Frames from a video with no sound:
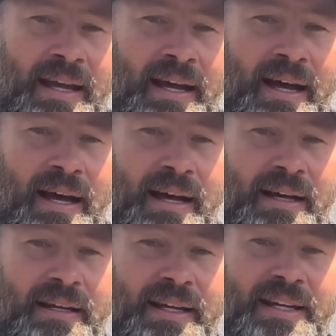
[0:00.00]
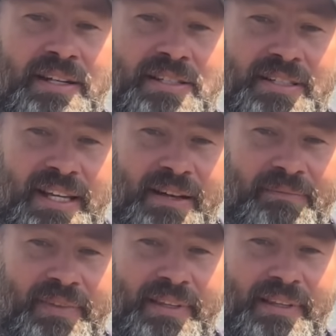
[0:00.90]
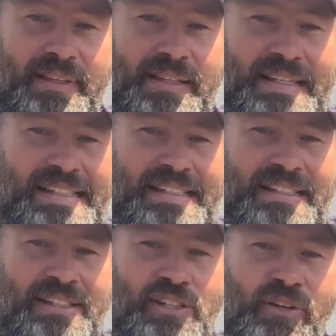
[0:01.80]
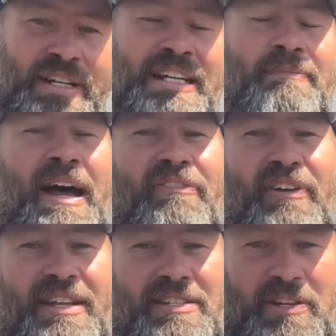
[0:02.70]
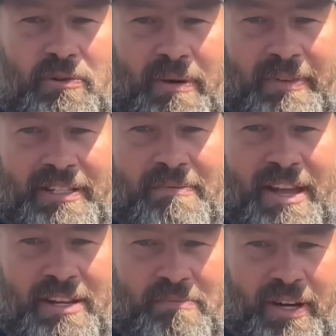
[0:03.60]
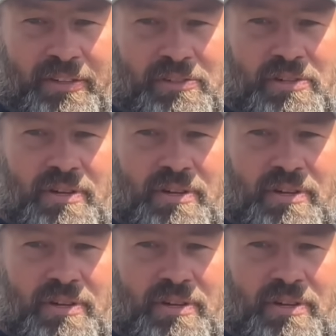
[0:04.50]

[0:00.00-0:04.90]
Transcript: And here's a tip. You don't need to buy fancy equipment to make your bundles.